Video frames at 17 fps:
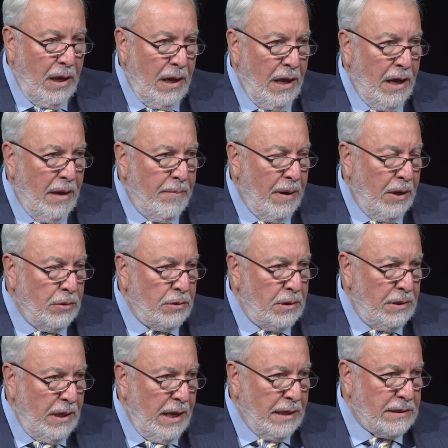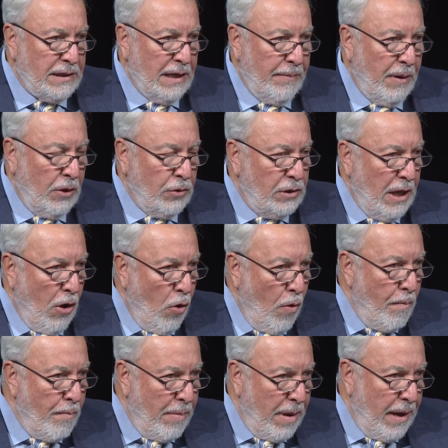about the
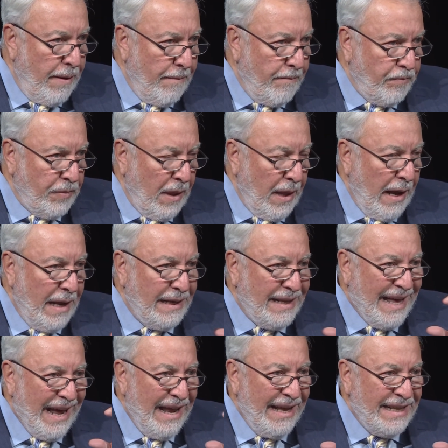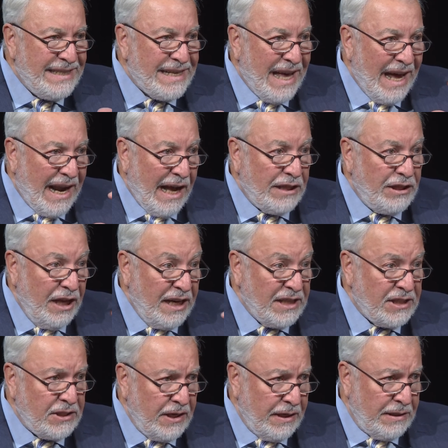Ummah and its
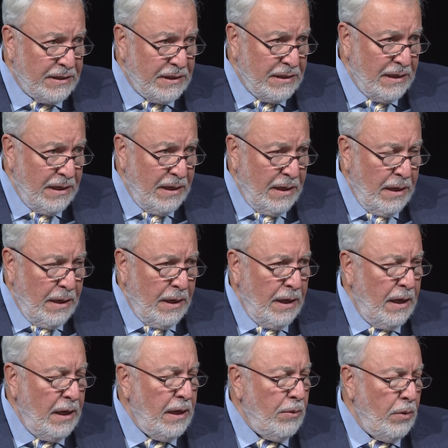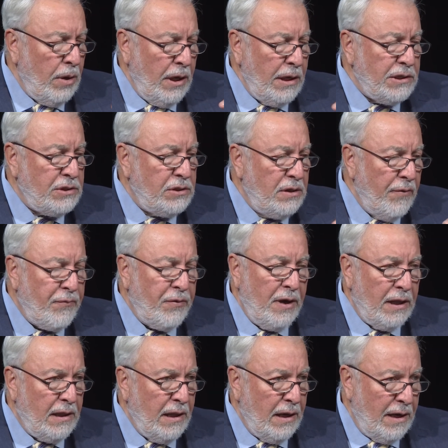characteristics. He is
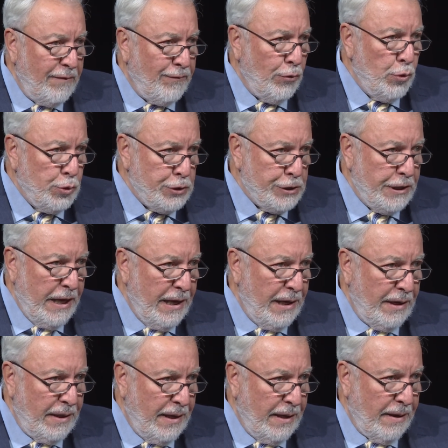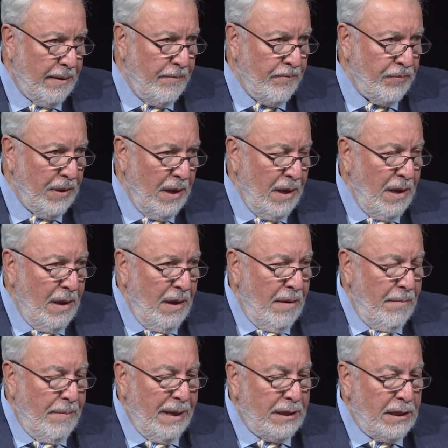definitely revolutionary there,
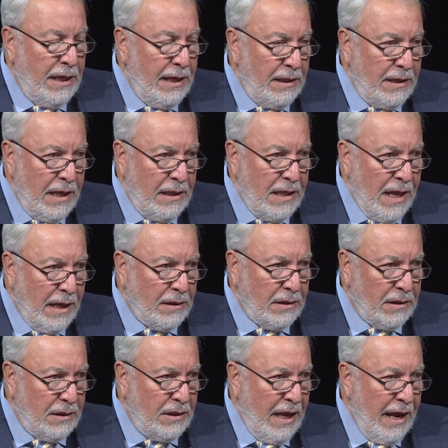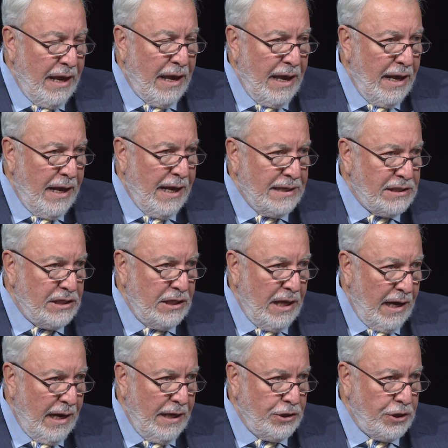but he did not take in
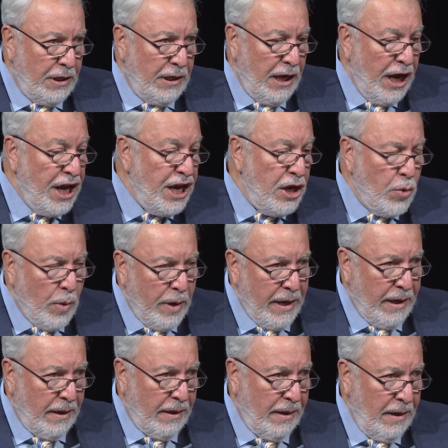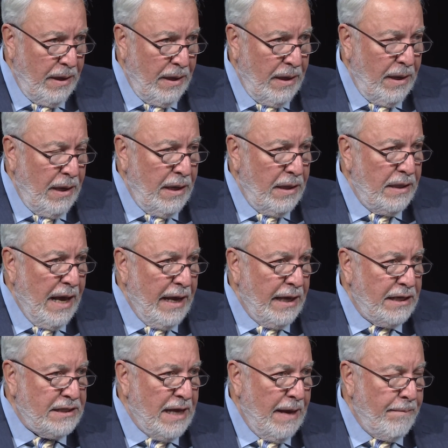consideration anywhere the
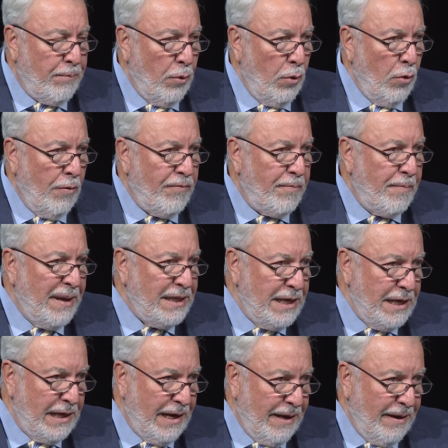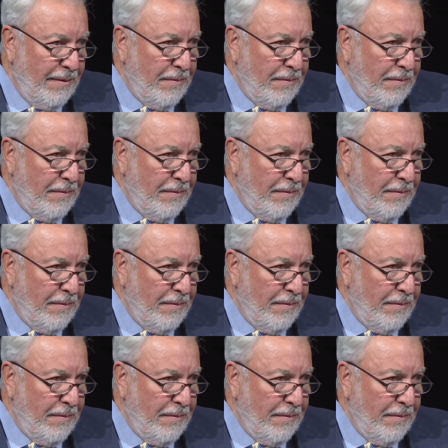example of Medina.